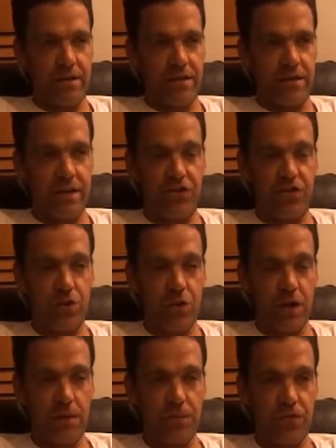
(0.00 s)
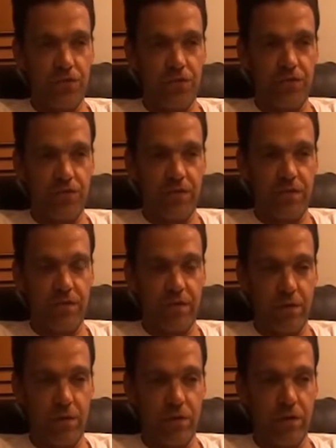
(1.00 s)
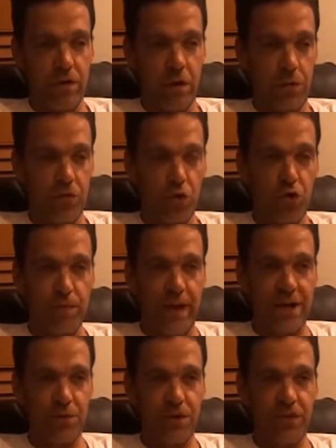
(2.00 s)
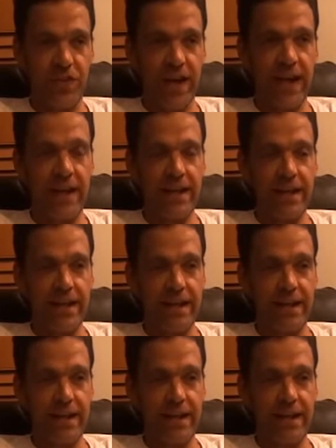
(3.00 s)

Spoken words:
and the issue comes, you know, it always goes back to anxiety.